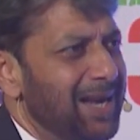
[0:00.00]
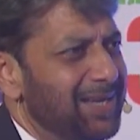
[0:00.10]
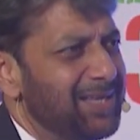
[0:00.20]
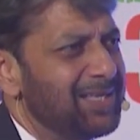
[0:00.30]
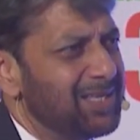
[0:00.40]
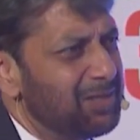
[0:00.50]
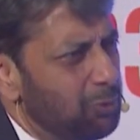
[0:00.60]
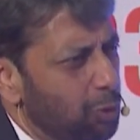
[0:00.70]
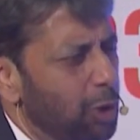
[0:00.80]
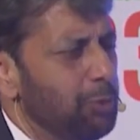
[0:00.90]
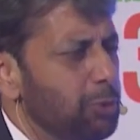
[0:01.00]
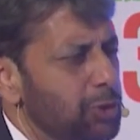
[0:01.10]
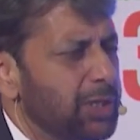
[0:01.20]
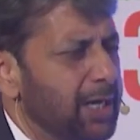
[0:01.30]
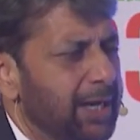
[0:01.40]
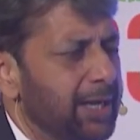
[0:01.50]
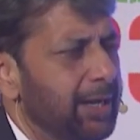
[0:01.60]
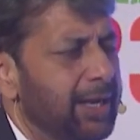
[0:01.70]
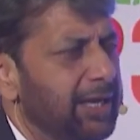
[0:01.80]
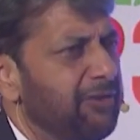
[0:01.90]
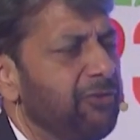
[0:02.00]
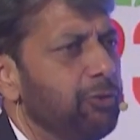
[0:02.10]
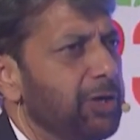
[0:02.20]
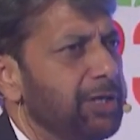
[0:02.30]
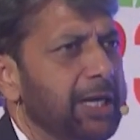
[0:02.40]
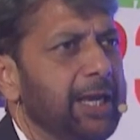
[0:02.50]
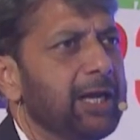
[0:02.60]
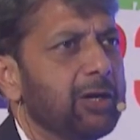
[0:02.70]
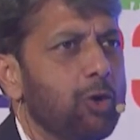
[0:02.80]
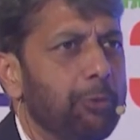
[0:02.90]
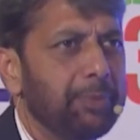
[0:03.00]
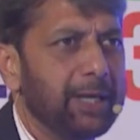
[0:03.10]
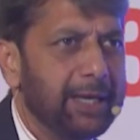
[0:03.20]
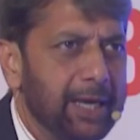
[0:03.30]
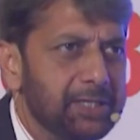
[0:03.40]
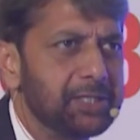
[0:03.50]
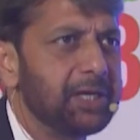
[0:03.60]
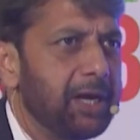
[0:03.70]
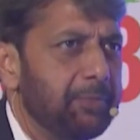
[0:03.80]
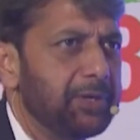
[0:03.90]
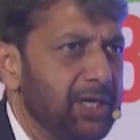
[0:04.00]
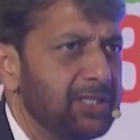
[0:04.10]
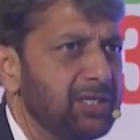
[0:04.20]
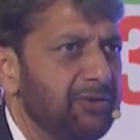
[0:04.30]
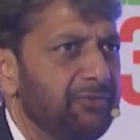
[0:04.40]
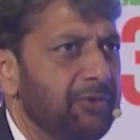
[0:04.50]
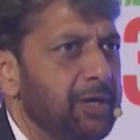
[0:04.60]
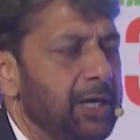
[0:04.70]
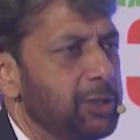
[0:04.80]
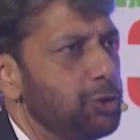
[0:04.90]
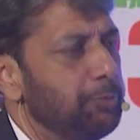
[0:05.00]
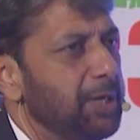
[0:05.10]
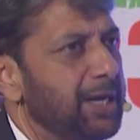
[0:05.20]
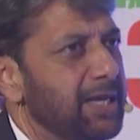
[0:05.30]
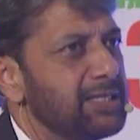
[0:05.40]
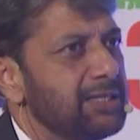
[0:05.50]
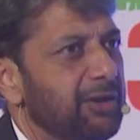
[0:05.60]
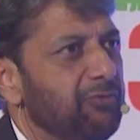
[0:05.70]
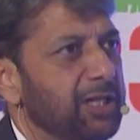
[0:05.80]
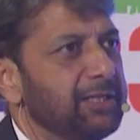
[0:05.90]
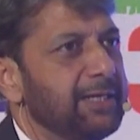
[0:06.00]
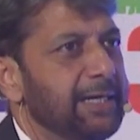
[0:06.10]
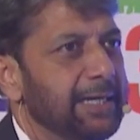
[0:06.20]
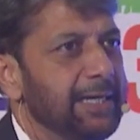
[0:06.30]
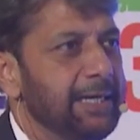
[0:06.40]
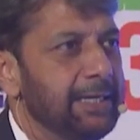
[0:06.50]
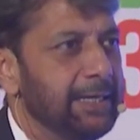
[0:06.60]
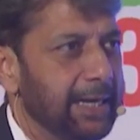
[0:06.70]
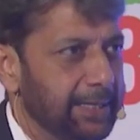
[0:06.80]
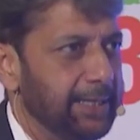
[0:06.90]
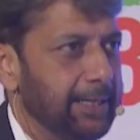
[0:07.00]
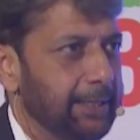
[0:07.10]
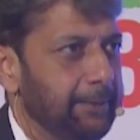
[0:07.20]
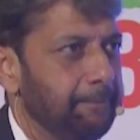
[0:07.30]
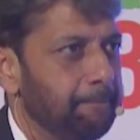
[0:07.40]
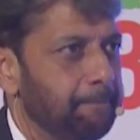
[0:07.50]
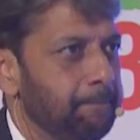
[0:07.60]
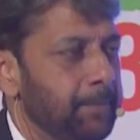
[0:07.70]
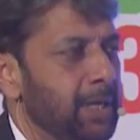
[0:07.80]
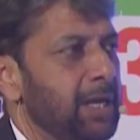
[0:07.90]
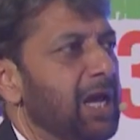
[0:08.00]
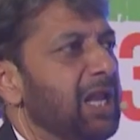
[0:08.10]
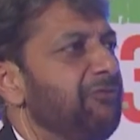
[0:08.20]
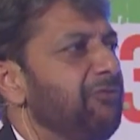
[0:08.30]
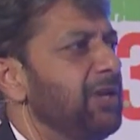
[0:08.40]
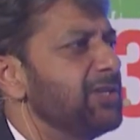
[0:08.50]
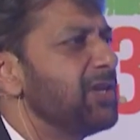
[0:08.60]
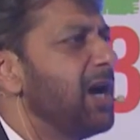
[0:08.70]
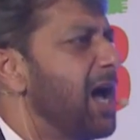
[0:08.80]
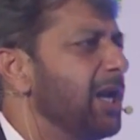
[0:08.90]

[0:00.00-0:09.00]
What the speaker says: that is almost clear, like if you are dealing a complicated hypertensive, it should be less than 130, 80. And if it's